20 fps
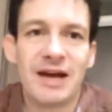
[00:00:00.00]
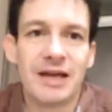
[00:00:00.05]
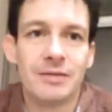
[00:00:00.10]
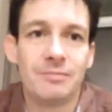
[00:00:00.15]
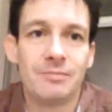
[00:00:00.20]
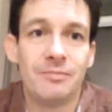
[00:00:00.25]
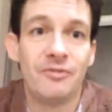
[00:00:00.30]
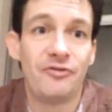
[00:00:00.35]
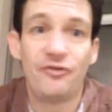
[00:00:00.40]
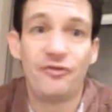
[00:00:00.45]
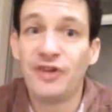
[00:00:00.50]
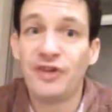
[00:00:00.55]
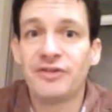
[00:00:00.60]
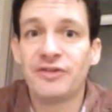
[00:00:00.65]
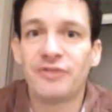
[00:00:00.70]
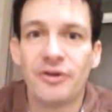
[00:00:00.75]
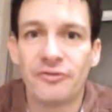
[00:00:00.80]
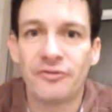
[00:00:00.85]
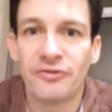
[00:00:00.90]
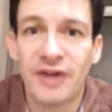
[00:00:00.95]
find of all
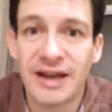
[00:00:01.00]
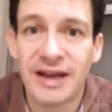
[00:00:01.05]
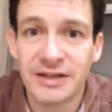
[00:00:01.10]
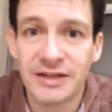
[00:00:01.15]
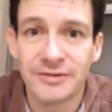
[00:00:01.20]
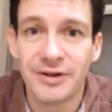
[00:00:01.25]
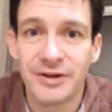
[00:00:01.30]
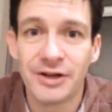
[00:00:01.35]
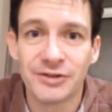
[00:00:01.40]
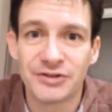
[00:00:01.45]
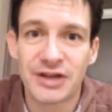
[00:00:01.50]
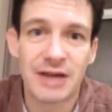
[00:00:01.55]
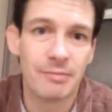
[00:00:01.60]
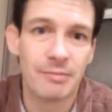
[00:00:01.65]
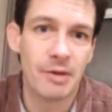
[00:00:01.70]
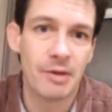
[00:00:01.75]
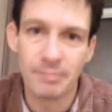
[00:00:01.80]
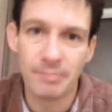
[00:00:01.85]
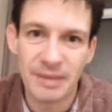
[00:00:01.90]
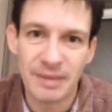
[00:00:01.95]
time, my best find of
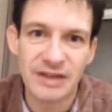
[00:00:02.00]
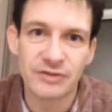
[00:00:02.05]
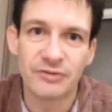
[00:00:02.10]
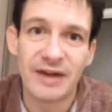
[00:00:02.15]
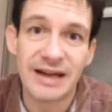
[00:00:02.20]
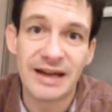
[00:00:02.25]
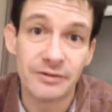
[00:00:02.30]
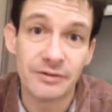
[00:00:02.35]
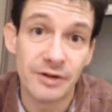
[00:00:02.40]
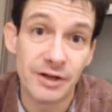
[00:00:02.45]
all time,